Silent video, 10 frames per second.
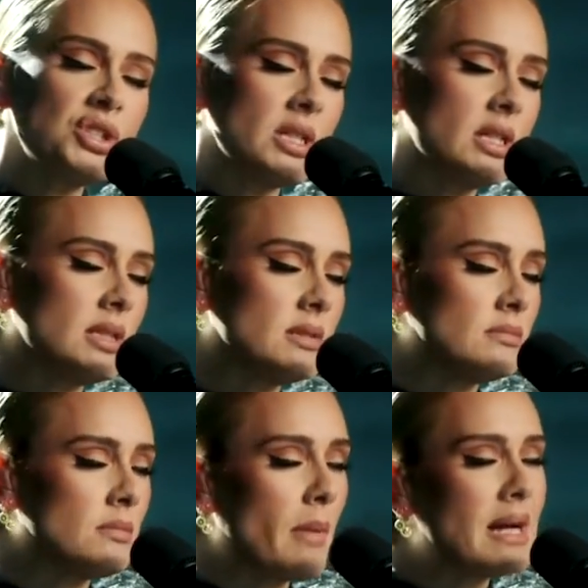have alter
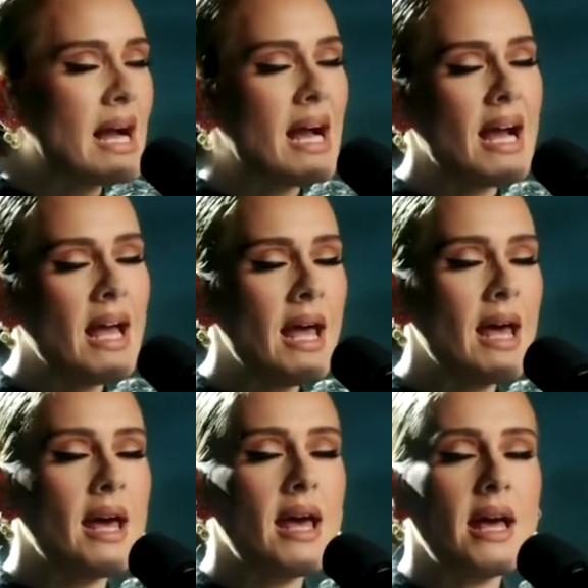egos that they use
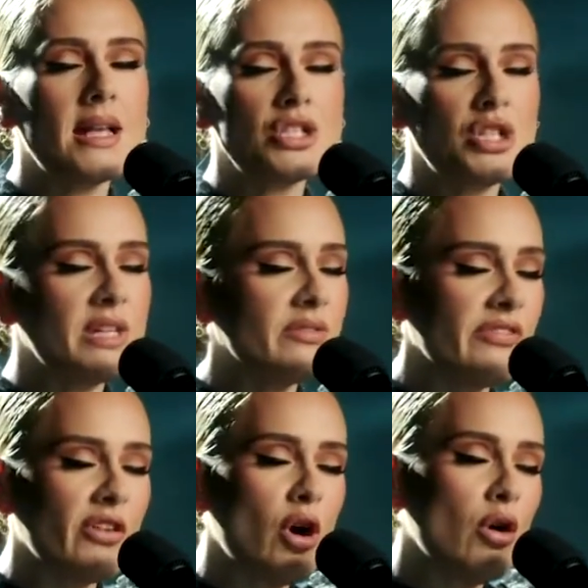to find
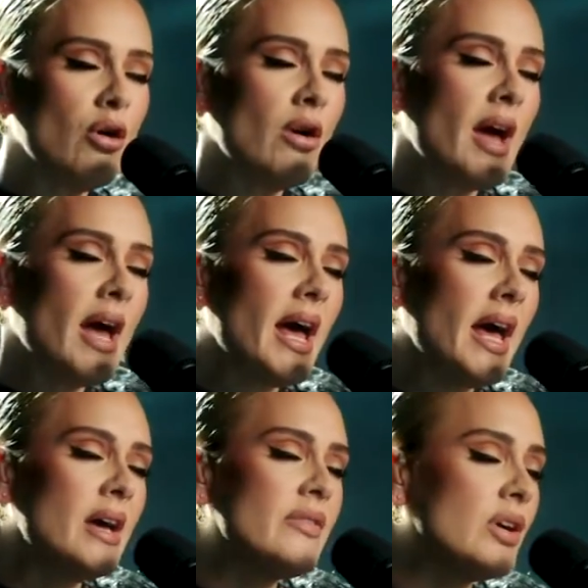more confidence when
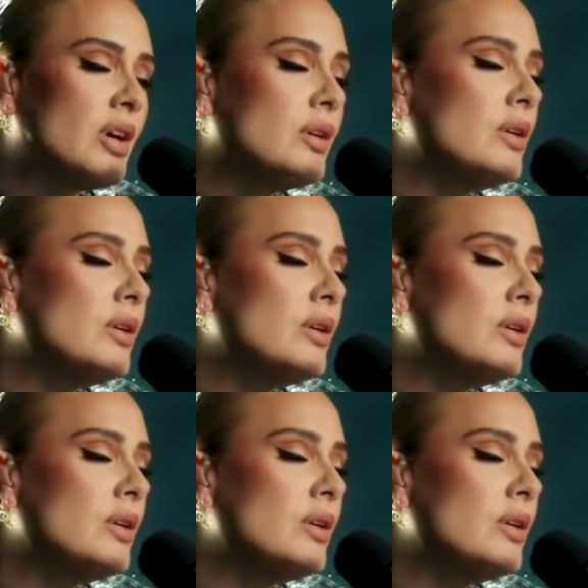they're on stage.